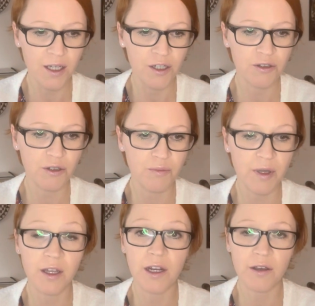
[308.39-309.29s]
should be
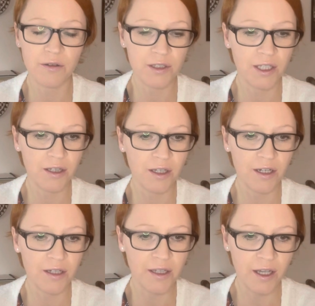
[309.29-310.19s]

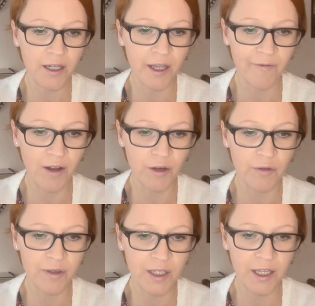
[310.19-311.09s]
reconsidered and evaluated